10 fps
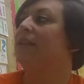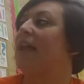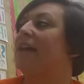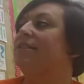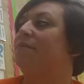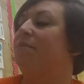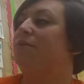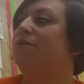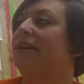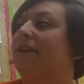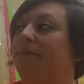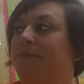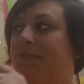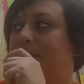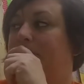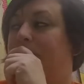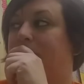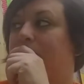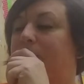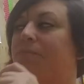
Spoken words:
As the music and